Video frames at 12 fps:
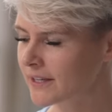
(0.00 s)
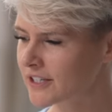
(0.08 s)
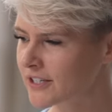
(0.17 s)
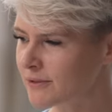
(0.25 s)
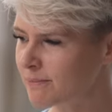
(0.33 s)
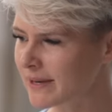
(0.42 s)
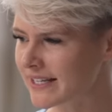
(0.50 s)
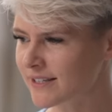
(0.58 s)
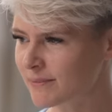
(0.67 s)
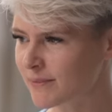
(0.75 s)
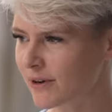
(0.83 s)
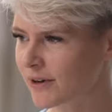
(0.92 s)
she'll meet
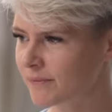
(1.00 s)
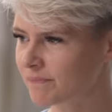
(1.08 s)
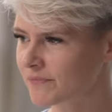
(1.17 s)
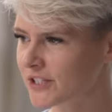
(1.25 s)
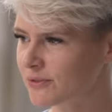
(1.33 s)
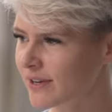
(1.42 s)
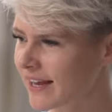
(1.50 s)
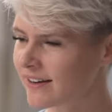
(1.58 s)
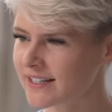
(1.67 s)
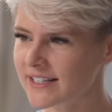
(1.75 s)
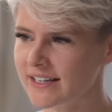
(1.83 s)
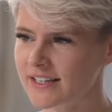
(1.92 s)
someone, she'll get an
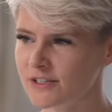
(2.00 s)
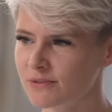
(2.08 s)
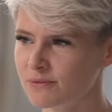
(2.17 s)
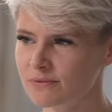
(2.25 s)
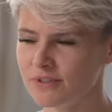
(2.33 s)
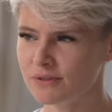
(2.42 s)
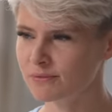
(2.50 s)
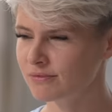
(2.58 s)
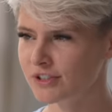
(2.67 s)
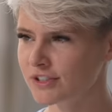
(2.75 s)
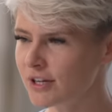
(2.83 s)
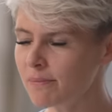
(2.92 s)
idea, she'll
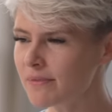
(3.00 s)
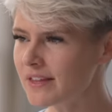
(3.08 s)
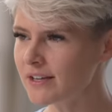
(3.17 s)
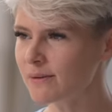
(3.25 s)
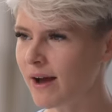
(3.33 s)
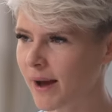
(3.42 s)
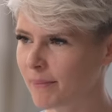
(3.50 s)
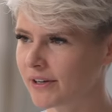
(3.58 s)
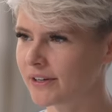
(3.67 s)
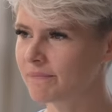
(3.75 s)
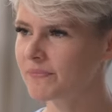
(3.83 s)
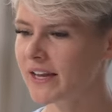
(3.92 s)
something will
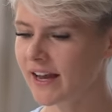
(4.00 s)
happen.